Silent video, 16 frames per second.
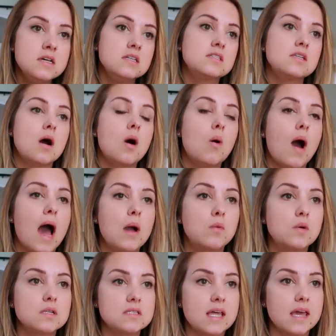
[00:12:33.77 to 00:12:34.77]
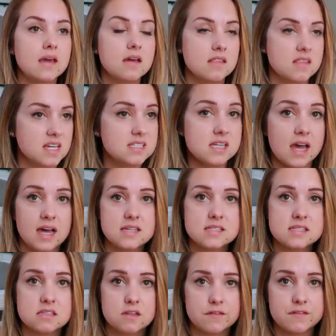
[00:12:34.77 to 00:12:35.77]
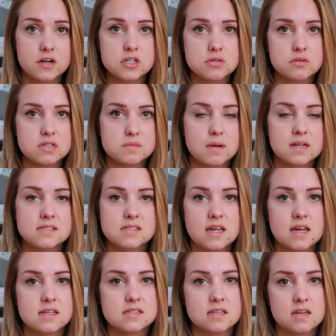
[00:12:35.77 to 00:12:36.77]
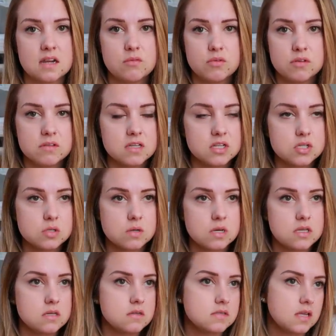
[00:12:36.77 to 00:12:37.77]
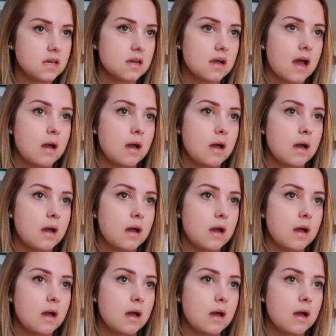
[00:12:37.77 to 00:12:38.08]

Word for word: So I will link the test, the first response test that I really enjoy using.